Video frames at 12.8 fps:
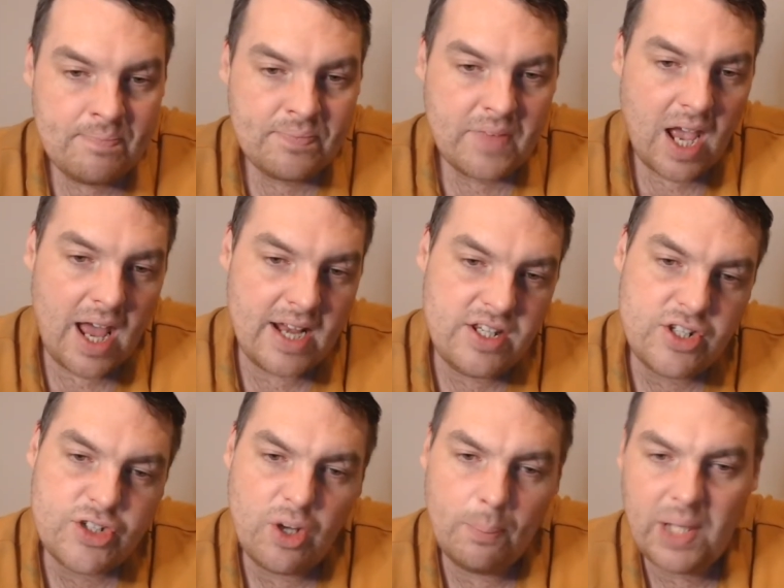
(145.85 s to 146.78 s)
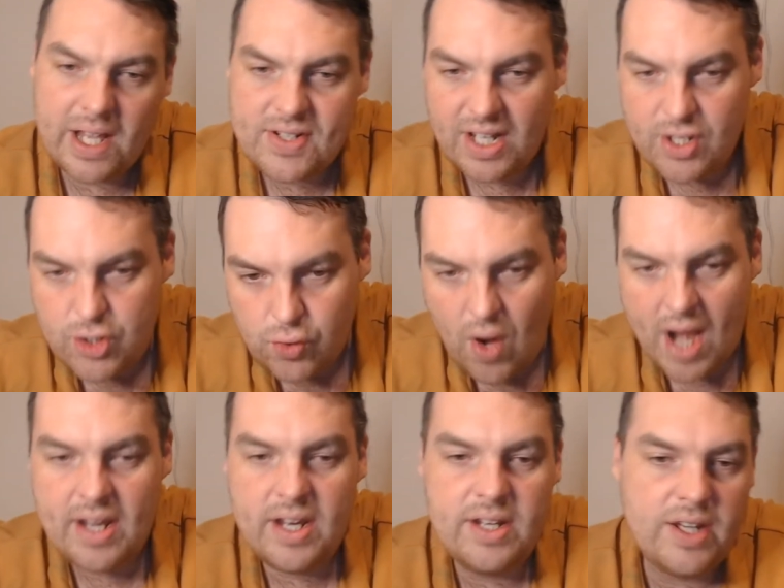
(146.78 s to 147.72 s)
And you saw players like
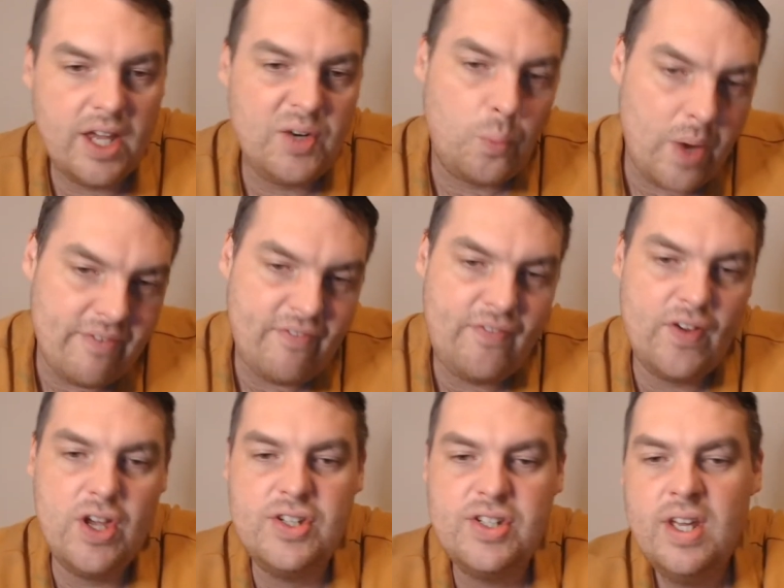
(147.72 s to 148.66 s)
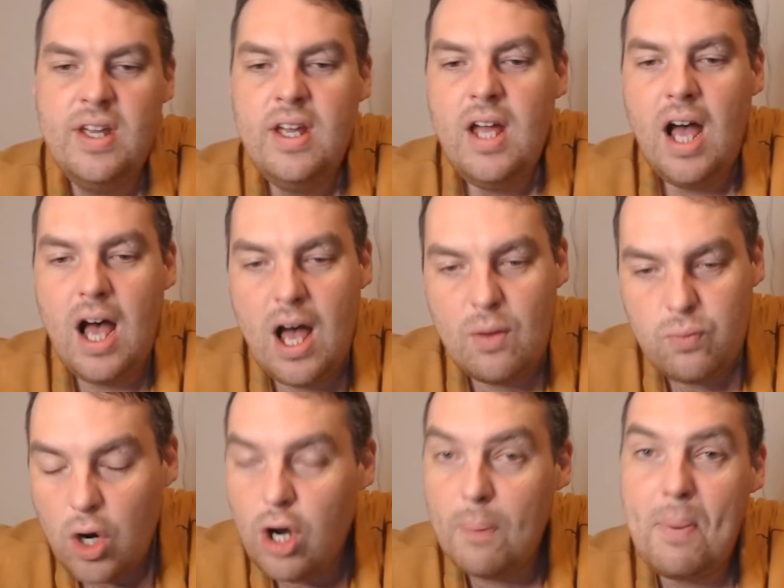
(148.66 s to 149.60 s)
Drennan and Whitford,
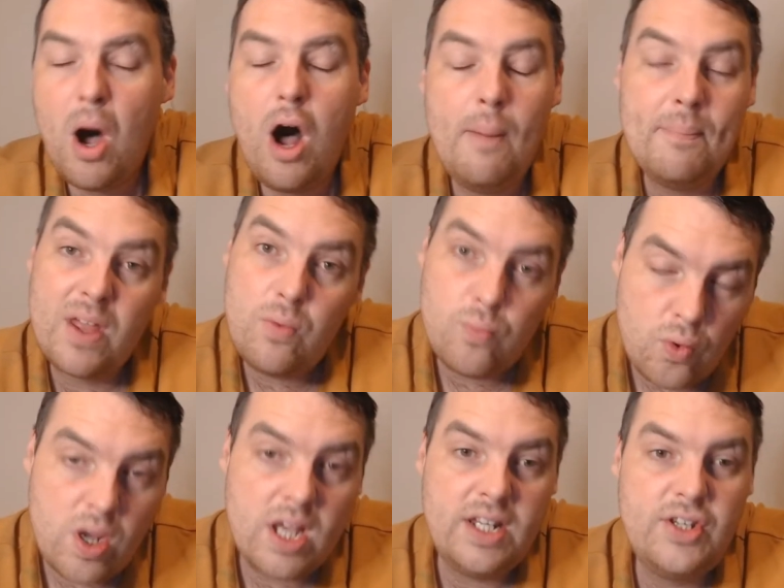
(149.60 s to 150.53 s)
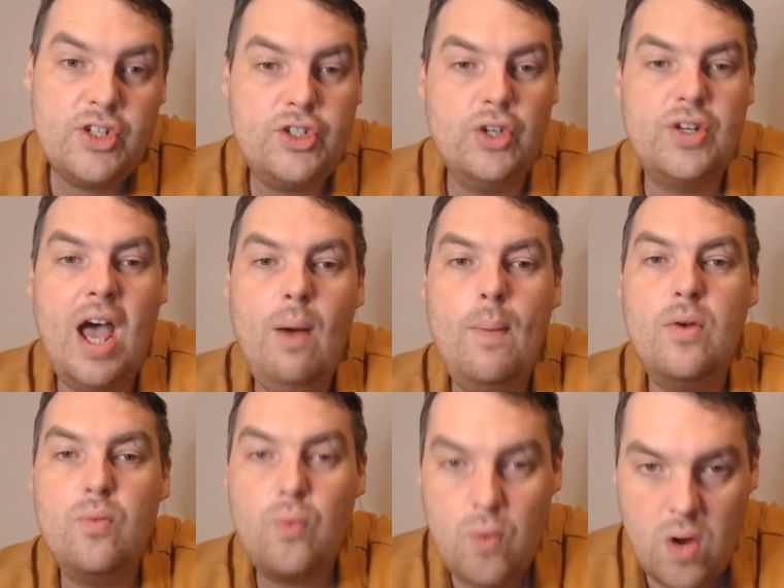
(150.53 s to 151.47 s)
Rowbottom, they really stood out
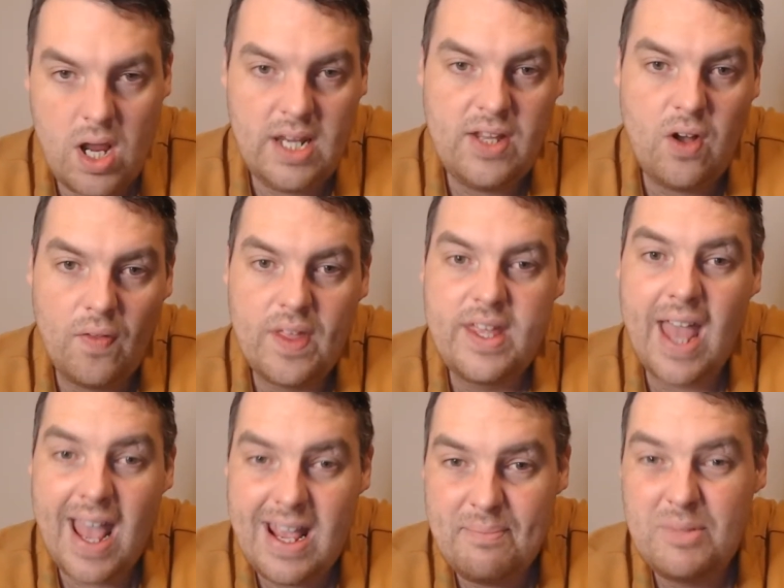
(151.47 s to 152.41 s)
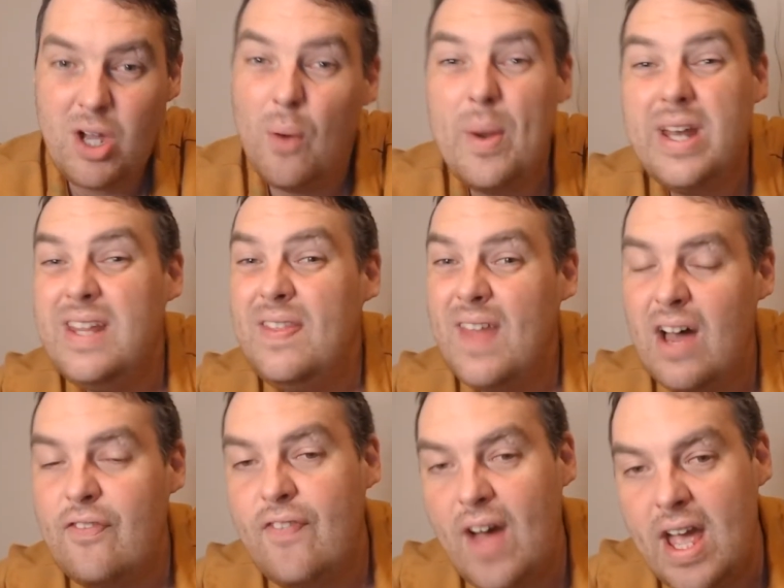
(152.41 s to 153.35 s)
and really got the game going in their
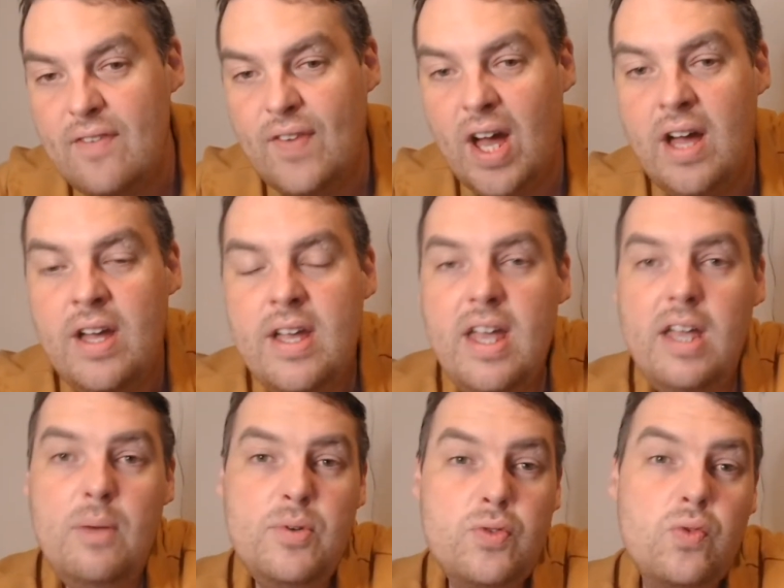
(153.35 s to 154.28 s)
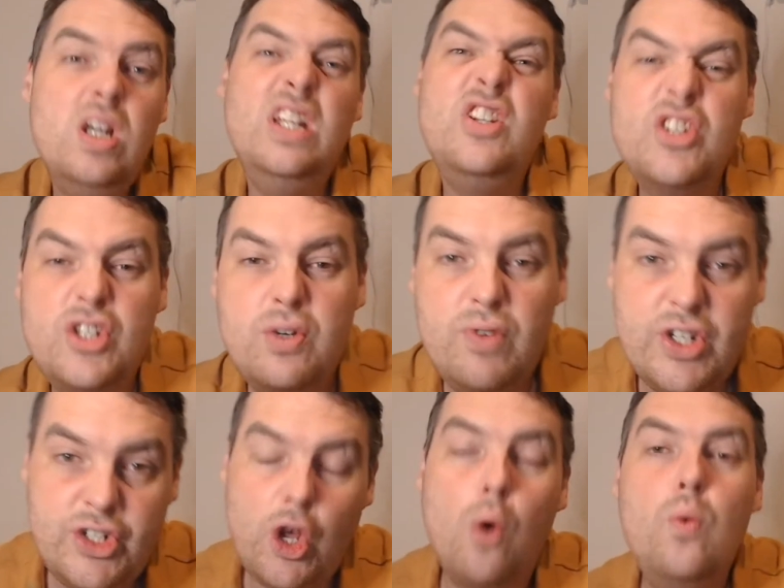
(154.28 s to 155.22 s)
favour. It was really just a
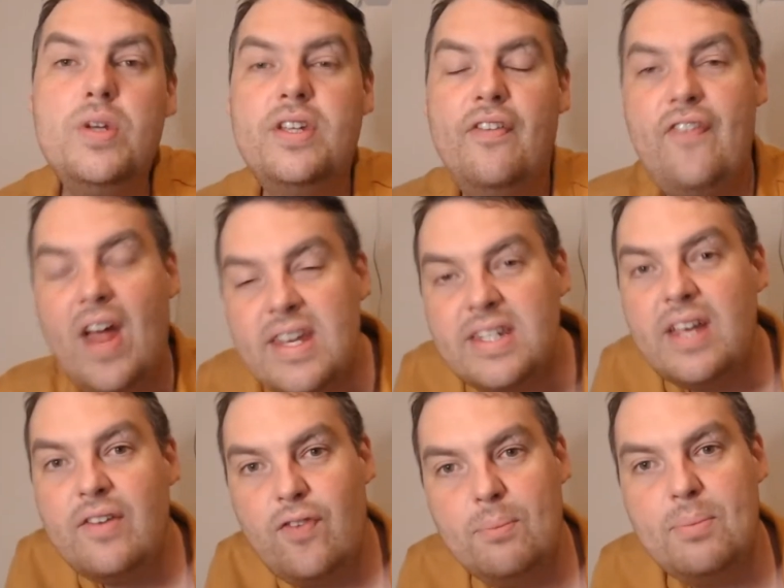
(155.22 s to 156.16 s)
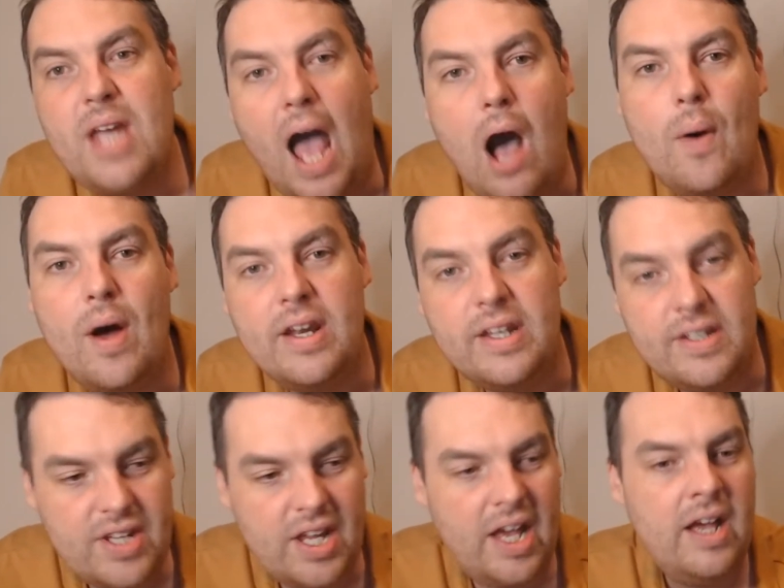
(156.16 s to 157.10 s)
result defending from Carlton,
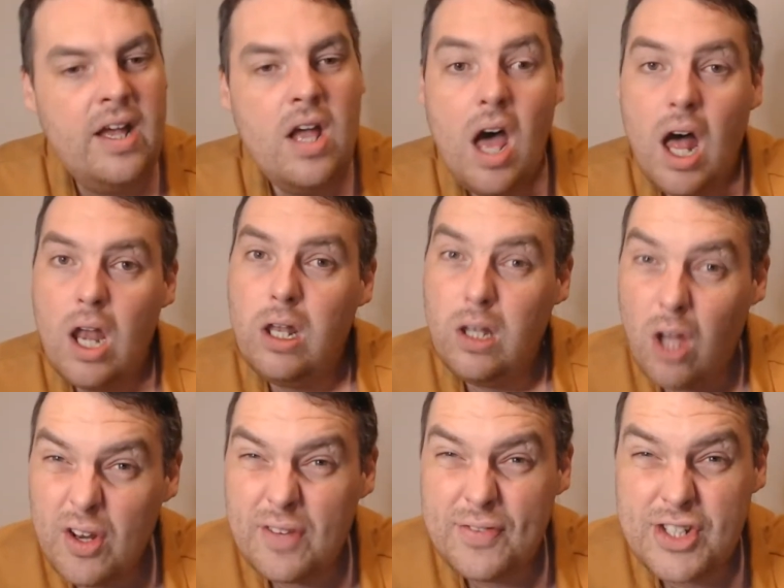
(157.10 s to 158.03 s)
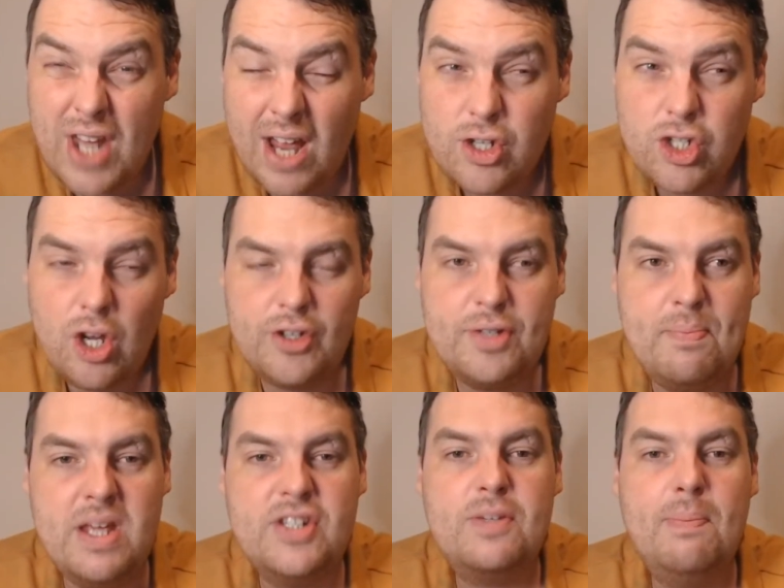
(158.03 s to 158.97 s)
and a lot of set shots
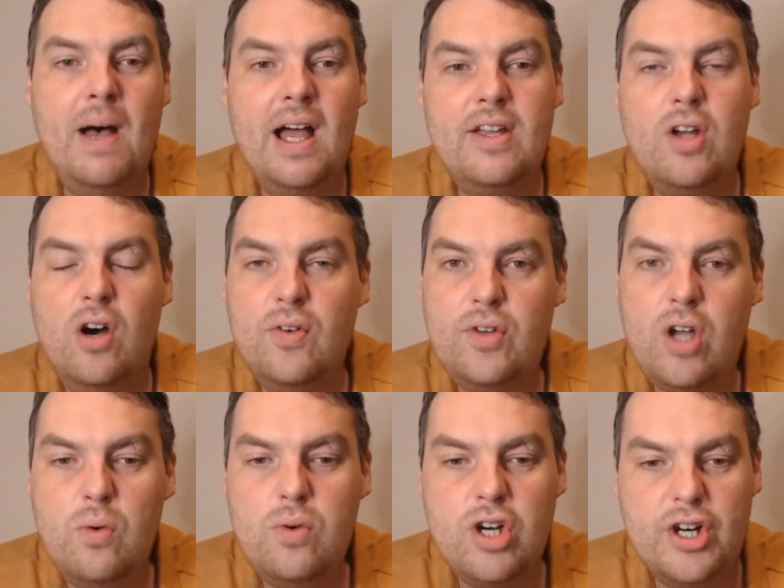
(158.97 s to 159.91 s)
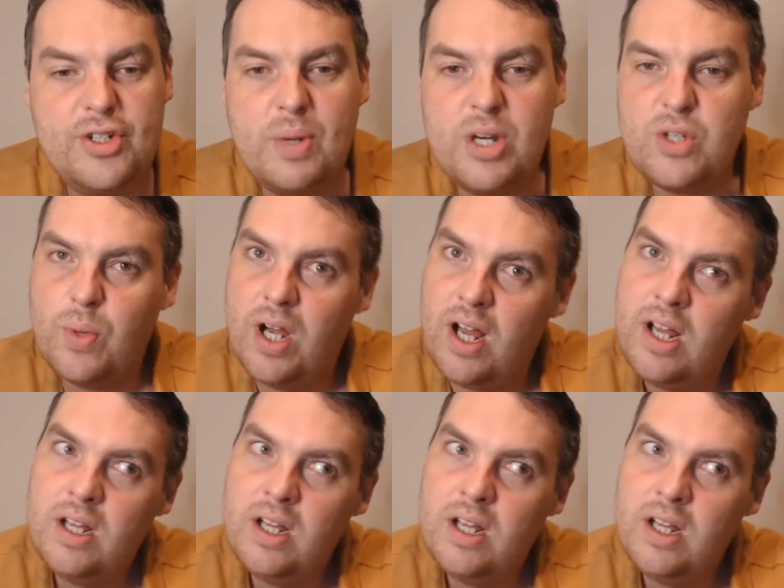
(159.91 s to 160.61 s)
missed by Gold Coast, which were